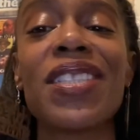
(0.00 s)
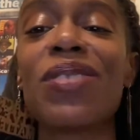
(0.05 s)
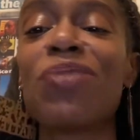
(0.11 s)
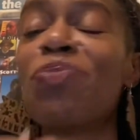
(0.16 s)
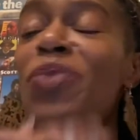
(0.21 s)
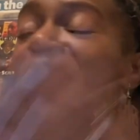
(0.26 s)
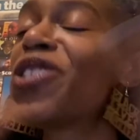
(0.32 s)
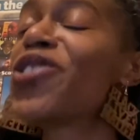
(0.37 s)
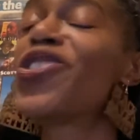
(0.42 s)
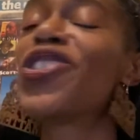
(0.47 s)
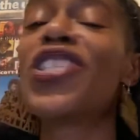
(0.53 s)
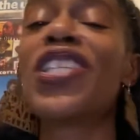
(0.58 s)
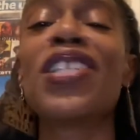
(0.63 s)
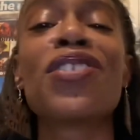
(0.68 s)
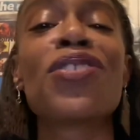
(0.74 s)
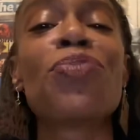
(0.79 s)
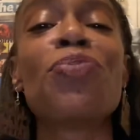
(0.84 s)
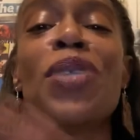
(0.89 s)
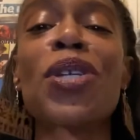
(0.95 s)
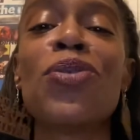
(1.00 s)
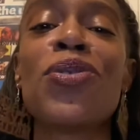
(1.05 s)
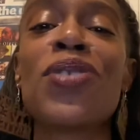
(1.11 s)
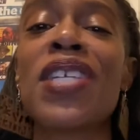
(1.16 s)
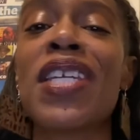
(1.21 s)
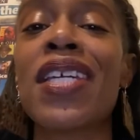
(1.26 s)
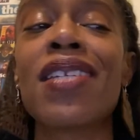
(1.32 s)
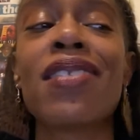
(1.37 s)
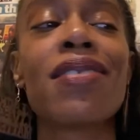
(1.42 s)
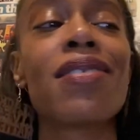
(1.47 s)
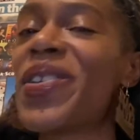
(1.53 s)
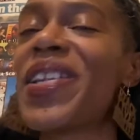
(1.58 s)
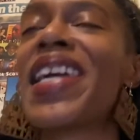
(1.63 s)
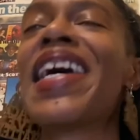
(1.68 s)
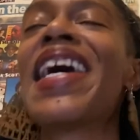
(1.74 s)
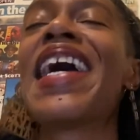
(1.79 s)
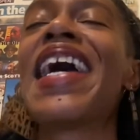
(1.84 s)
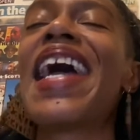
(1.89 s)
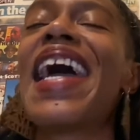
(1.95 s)
Miss Gia's musings.
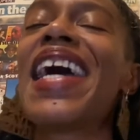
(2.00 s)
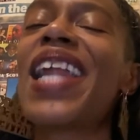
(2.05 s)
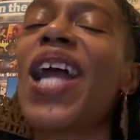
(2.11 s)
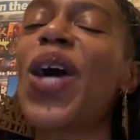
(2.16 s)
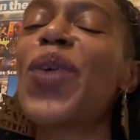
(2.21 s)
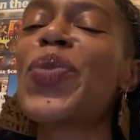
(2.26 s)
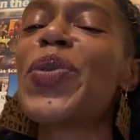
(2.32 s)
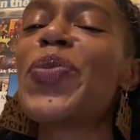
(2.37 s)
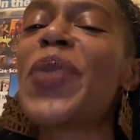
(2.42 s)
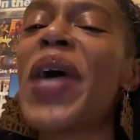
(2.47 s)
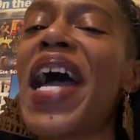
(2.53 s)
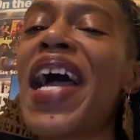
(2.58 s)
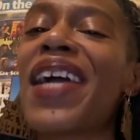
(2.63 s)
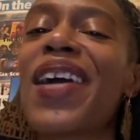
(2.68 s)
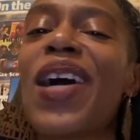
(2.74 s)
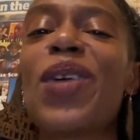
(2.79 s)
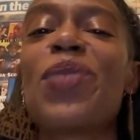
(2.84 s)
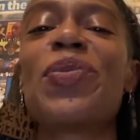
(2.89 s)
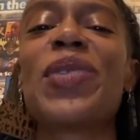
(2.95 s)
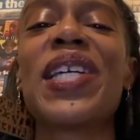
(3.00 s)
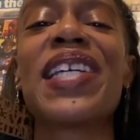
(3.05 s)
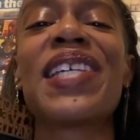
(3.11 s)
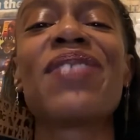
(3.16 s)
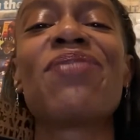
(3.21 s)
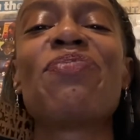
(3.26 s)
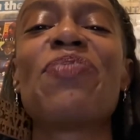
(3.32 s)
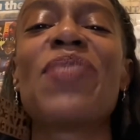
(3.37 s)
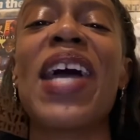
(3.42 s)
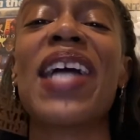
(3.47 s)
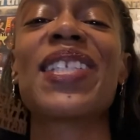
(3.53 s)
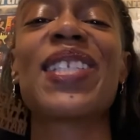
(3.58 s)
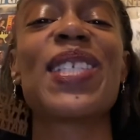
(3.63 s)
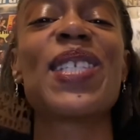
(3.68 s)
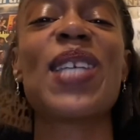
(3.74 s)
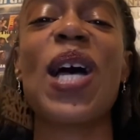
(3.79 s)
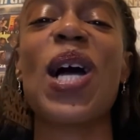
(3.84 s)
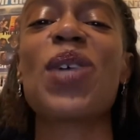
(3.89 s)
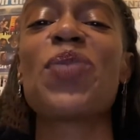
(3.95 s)
And I'll be back. I'll be back
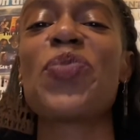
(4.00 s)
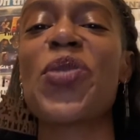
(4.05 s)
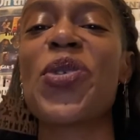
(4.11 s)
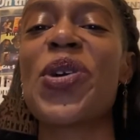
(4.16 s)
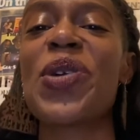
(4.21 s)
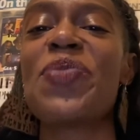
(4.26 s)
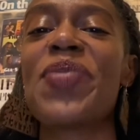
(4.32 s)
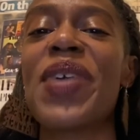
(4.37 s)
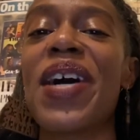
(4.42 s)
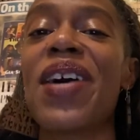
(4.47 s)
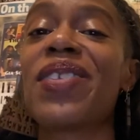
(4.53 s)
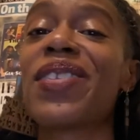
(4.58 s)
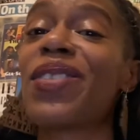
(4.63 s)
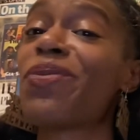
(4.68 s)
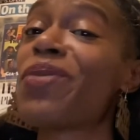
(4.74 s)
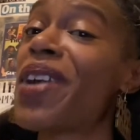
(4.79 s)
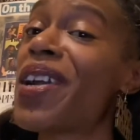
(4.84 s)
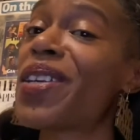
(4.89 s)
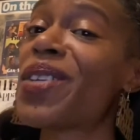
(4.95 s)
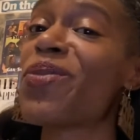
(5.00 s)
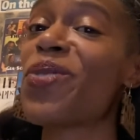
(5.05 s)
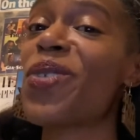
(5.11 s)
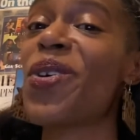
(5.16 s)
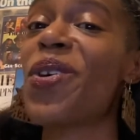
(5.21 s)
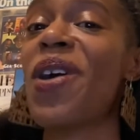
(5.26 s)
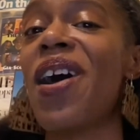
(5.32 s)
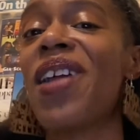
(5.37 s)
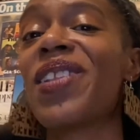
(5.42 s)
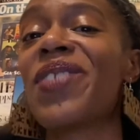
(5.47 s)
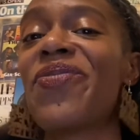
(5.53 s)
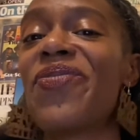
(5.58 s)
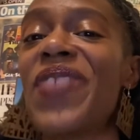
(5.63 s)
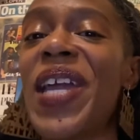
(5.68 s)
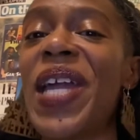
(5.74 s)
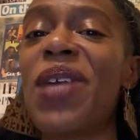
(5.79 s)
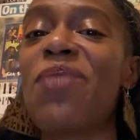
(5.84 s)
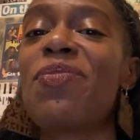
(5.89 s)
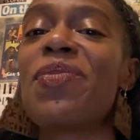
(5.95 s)
to talk more about the Rock and Roll Hall of
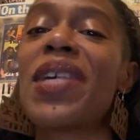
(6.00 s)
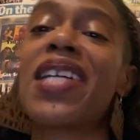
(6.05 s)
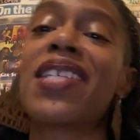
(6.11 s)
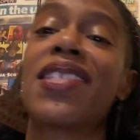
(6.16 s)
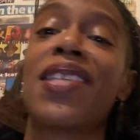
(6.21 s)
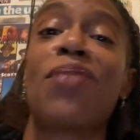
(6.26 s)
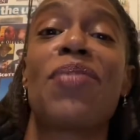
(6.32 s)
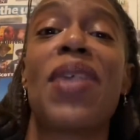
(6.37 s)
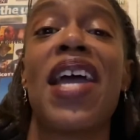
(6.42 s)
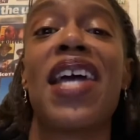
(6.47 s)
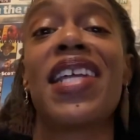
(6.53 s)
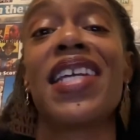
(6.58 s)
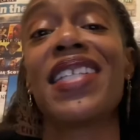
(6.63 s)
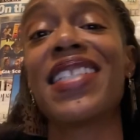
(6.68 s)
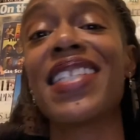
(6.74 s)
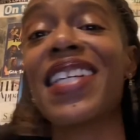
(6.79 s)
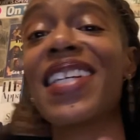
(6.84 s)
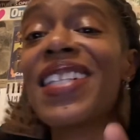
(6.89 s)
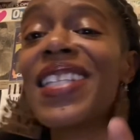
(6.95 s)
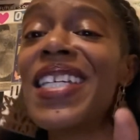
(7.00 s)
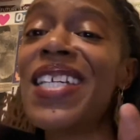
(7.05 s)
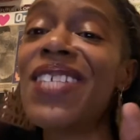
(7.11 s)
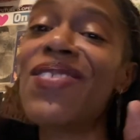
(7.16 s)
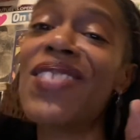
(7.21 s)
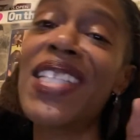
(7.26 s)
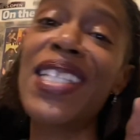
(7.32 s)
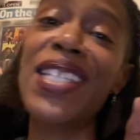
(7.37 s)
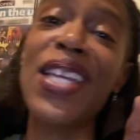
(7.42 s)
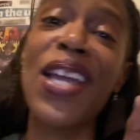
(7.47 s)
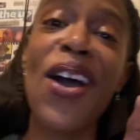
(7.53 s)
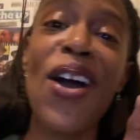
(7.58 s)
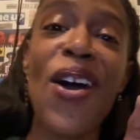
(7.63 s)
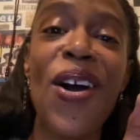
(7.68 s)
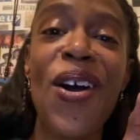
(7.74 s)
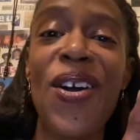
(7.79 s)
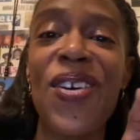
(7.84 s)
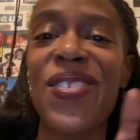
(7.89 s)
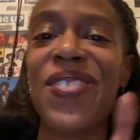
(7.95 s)
Fame because I'm heading to Cleveland,
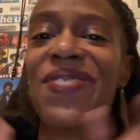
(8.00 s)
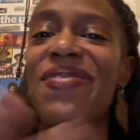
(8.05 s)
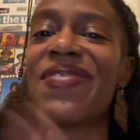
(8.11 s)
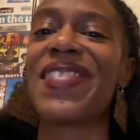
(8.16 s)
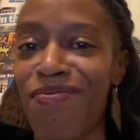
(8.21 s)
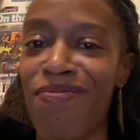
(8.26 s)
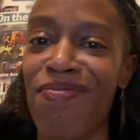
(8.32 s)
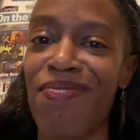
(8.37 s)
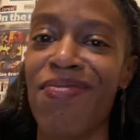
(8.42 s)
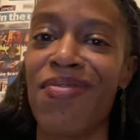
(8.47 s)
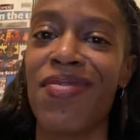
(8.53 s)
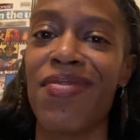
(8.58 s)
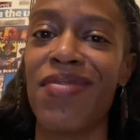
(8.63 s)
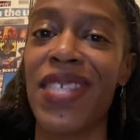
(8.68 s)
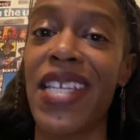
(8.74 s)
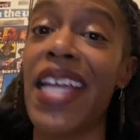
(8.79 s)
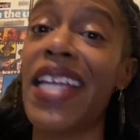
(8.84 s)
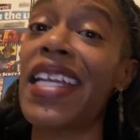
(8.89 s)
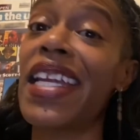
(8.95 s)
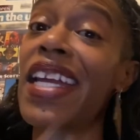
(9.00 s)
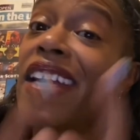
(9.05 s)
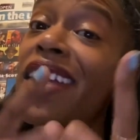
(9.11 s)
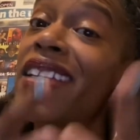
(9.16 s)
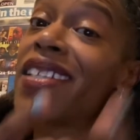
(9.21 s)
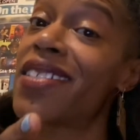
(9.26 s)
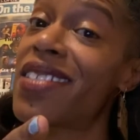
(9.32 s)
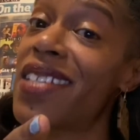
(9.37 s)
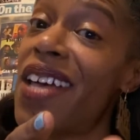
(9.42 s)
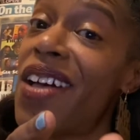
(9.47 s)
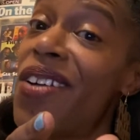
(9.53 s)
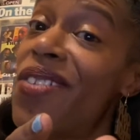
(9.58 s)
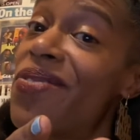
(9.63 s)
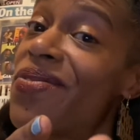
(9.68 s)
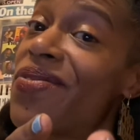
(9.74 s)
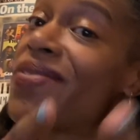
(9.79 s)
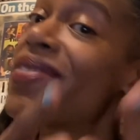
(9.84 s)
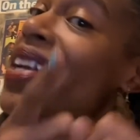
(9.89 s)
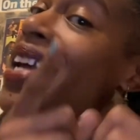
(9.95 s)
y'all. Take care of
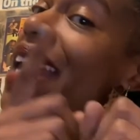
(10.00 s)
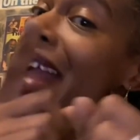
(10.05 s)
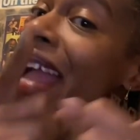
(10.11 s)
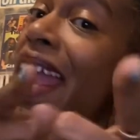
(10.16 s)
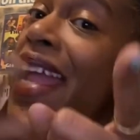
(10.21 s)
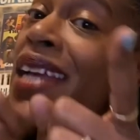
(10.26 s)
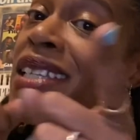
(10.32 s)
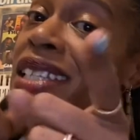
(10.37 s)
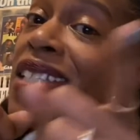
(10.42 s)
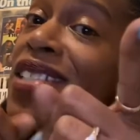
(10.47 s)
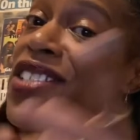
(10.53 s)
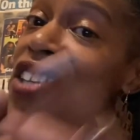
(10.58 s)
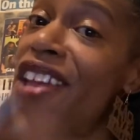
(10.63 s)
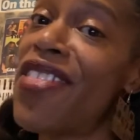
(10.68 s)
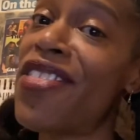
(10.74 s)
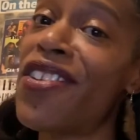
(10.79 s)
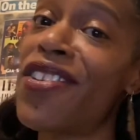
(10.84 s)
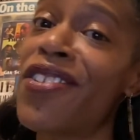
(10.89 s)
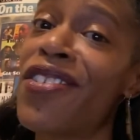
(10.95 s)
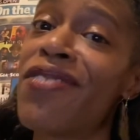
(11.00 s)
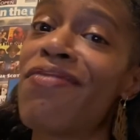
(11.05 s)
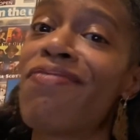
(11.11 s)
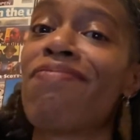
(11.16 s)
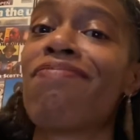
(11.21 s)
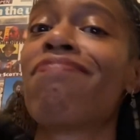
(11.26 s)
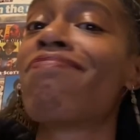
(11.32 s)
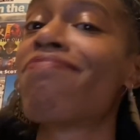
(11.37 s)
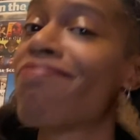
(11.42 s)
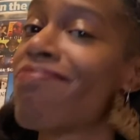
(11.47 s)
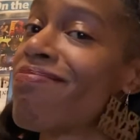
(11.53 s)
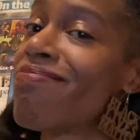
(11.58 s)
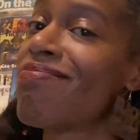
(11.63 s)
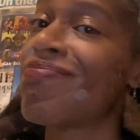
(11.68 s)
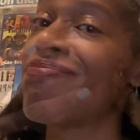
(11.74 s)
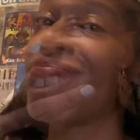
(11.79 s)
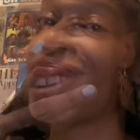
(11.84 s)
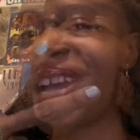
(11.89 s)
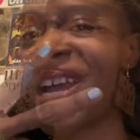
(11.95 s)
yourself and each other.
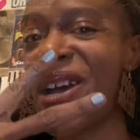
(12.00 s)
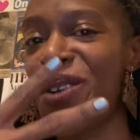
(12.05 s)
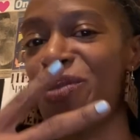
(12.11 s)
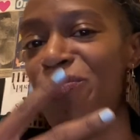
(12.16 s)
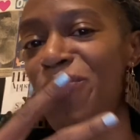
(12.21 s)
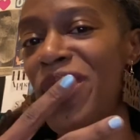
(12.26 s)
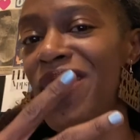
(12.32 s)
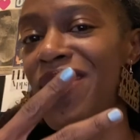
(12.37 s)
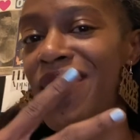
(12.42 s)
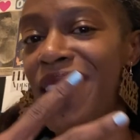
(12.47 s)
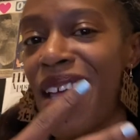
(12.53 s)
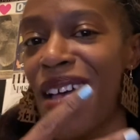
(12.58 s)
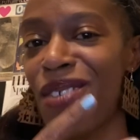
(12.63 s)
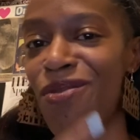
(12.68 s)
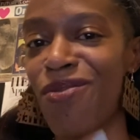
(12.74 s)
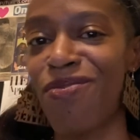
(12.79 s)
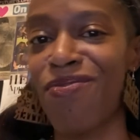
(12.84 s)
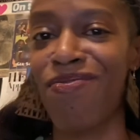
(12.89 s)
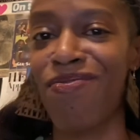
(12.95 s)
For now, peace out.